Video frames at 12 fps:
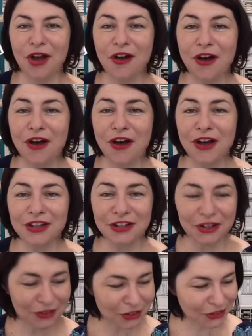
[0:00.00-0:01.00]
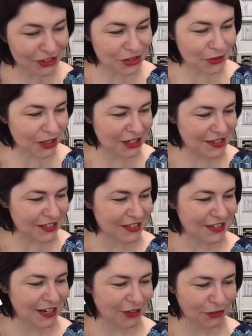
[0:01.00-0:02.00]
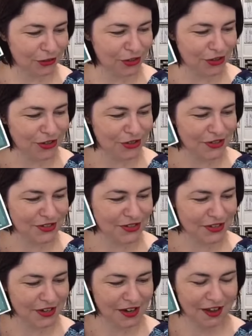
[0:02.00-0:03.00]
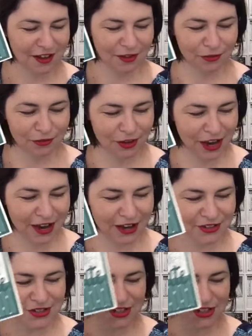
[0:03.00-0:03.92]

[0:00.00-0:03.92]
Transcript: Oh, you're going on a 26 day cruise. Wow. So